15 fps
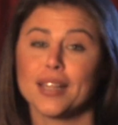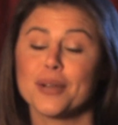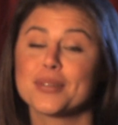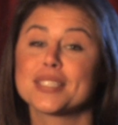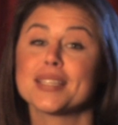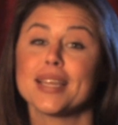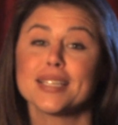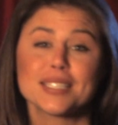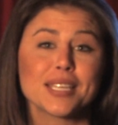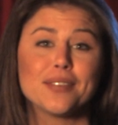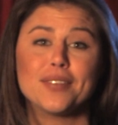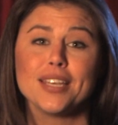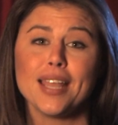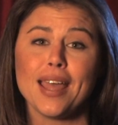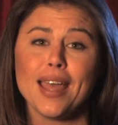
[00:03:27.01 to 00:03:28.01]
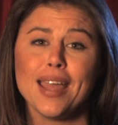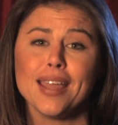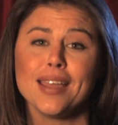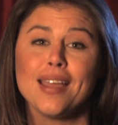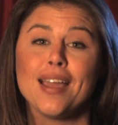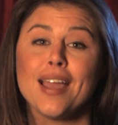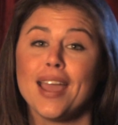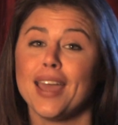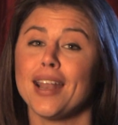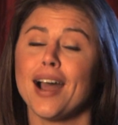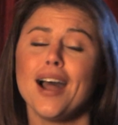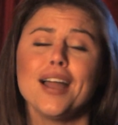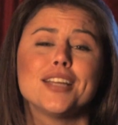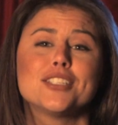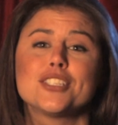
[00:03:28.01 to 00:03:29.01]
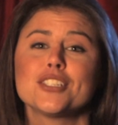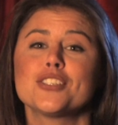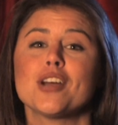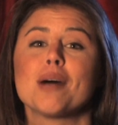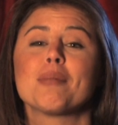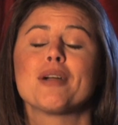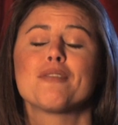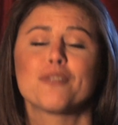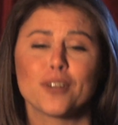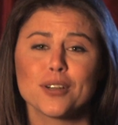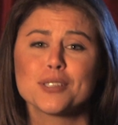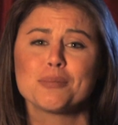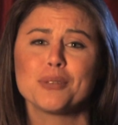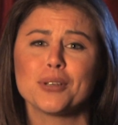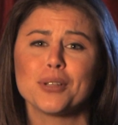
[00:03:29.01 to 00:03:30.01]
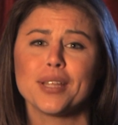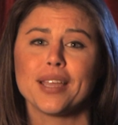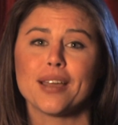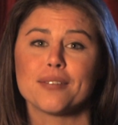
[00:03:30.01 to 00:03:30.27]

It was Thanksgiving Day, and I just shot my first muley